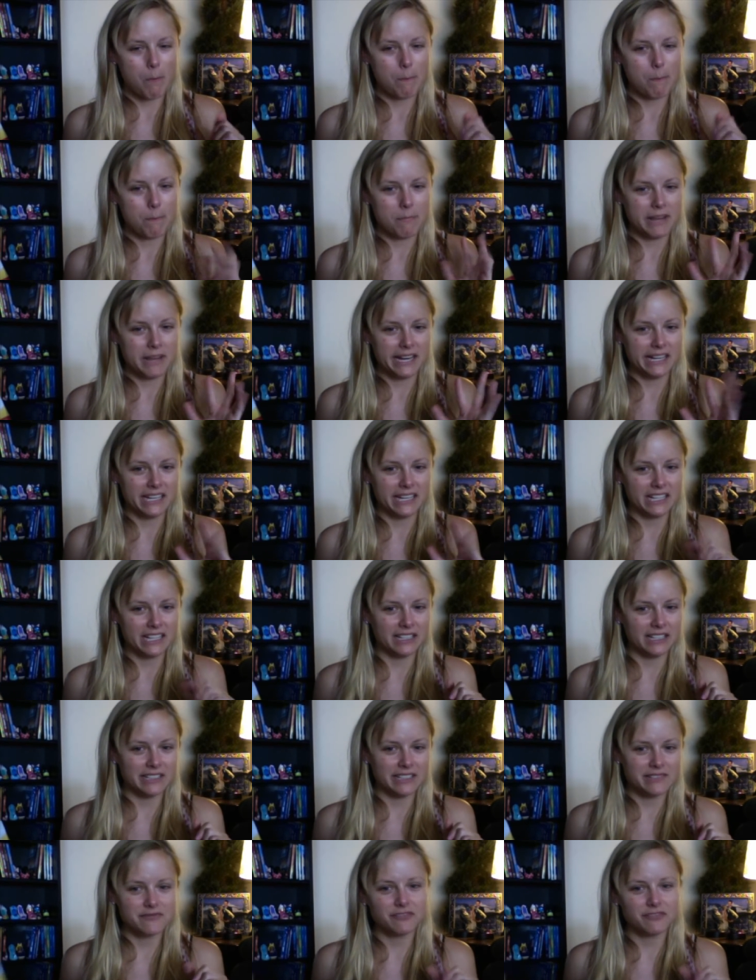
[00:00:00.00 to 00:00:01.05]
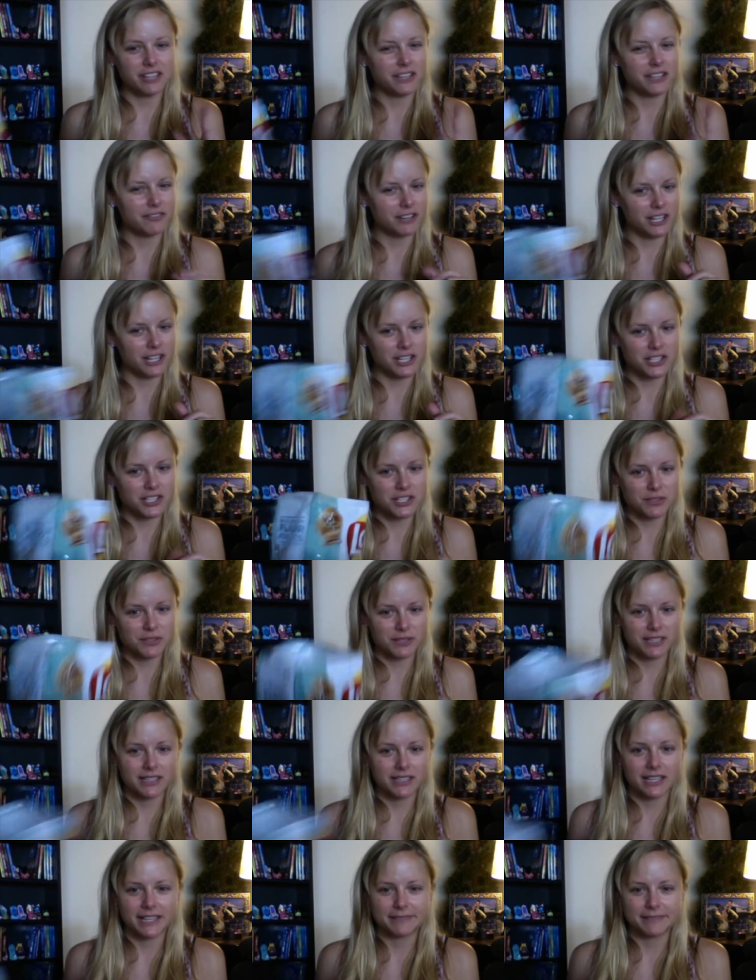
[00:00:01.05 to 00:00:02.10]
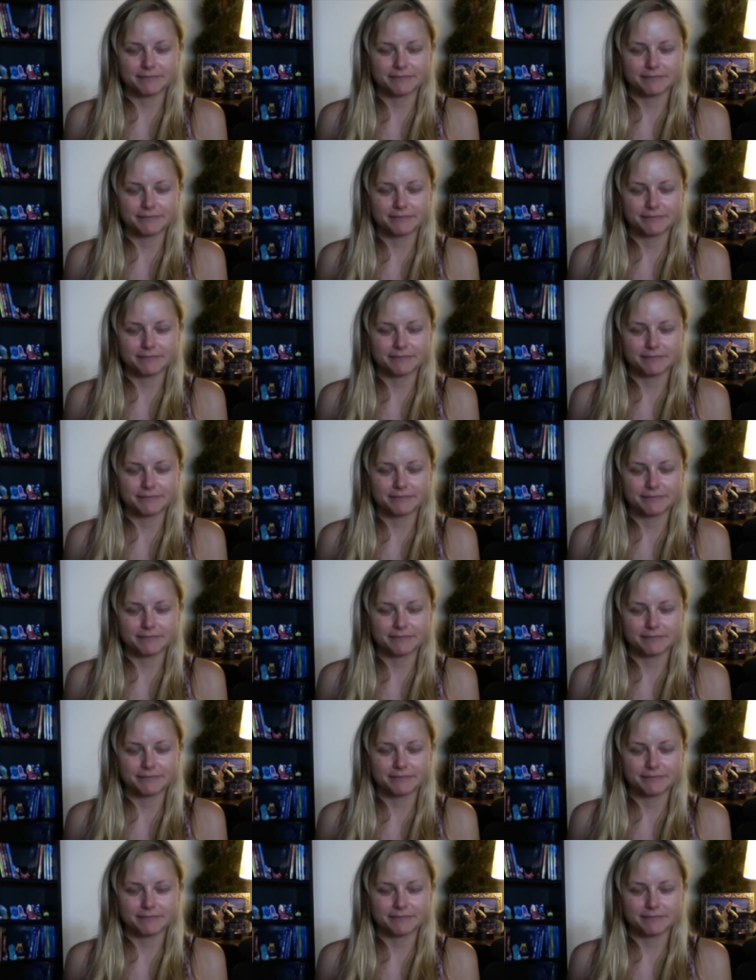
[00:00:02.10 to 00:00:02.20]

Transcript: meaty flavoring to it, like,